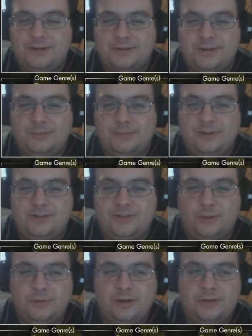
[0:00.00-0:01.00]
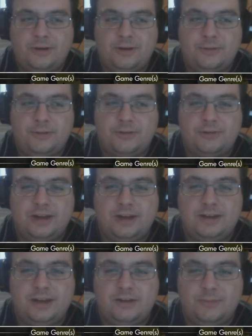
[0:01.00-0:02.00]
Because for some reason Solgren thought it was
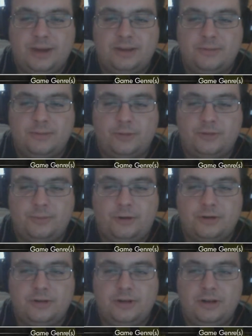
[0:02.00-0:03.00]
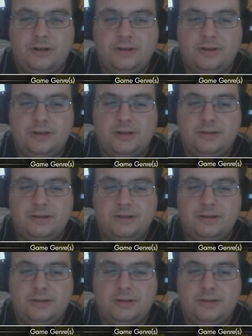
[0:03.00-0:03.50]
a good idea to make the boss portal